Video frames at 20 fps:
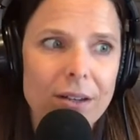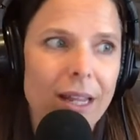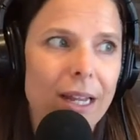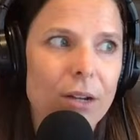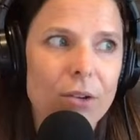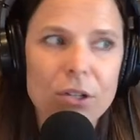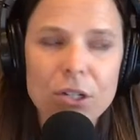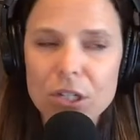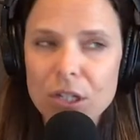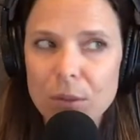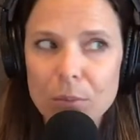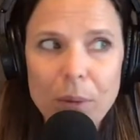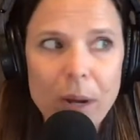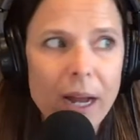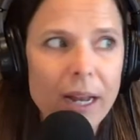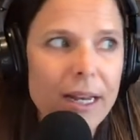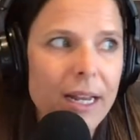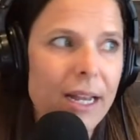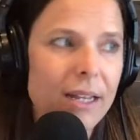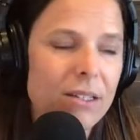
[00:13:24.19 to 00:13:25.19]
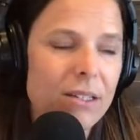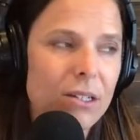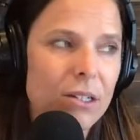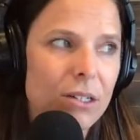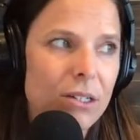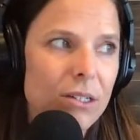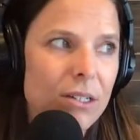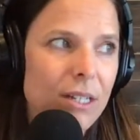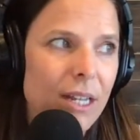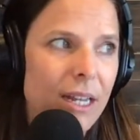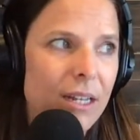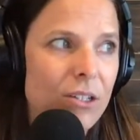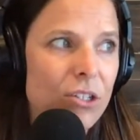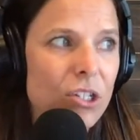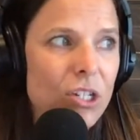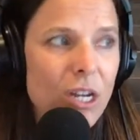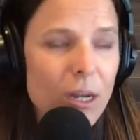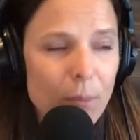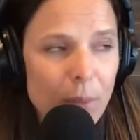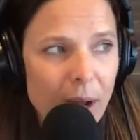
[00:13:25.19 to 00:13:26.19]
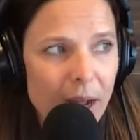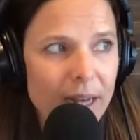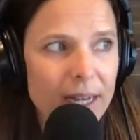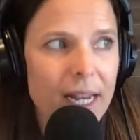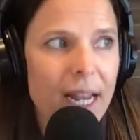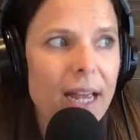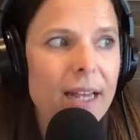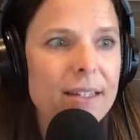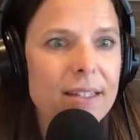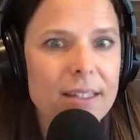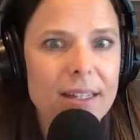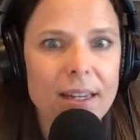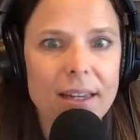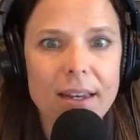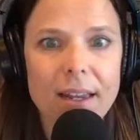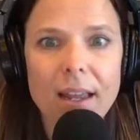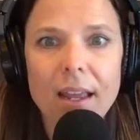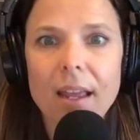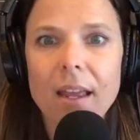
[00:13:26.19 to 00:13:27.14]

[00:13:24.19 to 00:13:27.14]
like Christian podcasters and She Podcasts, and